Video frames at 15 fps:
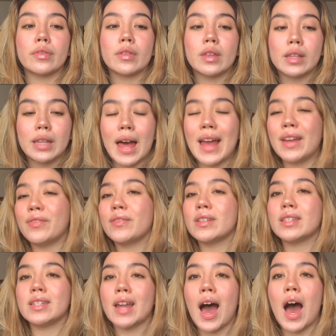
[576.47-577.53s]
Life
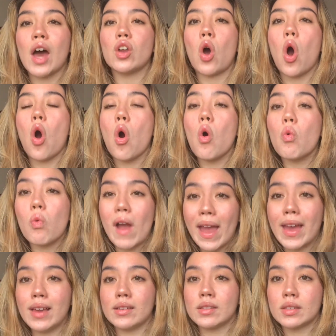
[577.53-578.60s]
is not
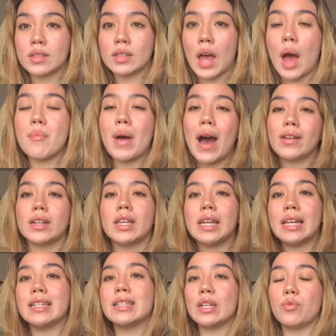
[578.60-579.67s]
always about an
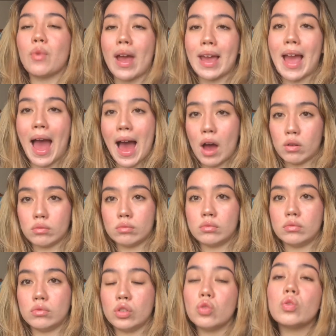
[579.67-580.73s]
easy way out.
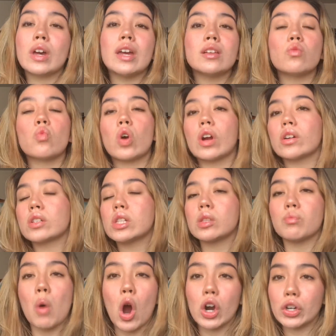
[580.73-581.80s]
You can work
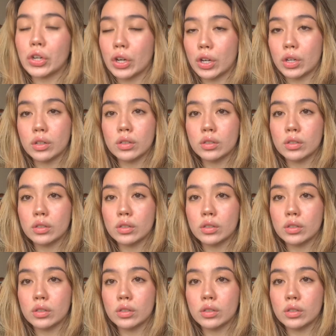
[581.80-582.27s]
smarter